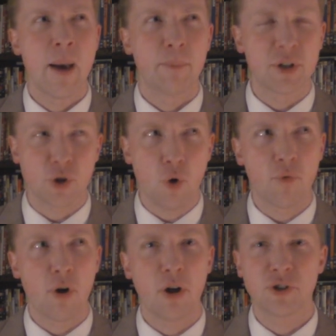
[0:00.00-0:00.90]
but is
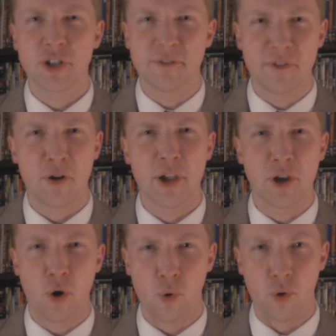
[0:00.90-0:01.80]
overall just very
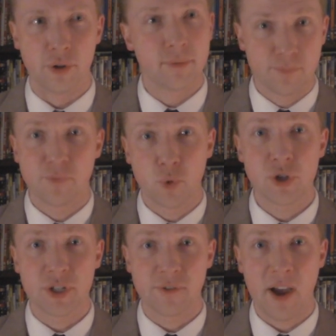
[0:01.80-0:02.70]
cold, which
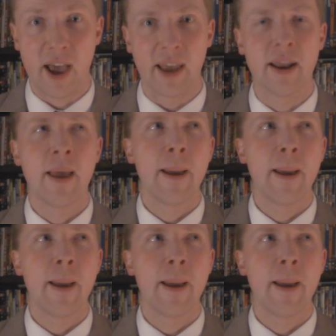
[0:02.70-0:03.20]
is fine,